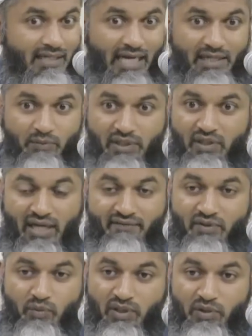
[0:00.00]
And
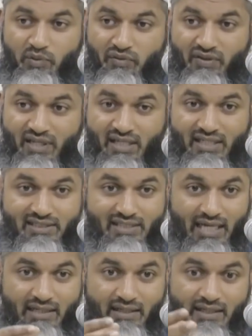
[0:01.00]
whenever you want to do dhikr, it's
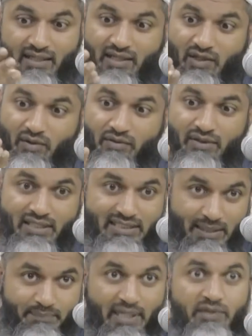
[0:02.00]
like, 10
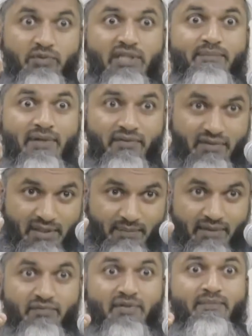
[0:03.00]
pounds, 20 pounds, 30
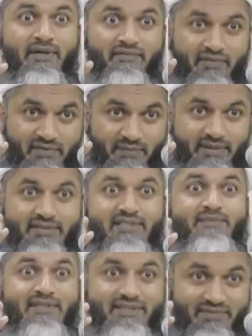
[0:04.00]
pounds, 40 pounds, 50 pounds,
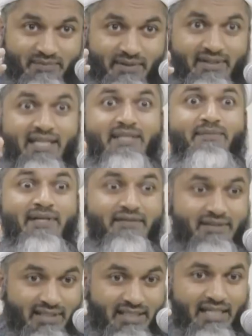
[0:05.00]
60 pounds, 70 pounds, 80
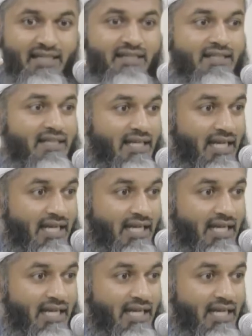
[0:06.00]
pounds. Yeah?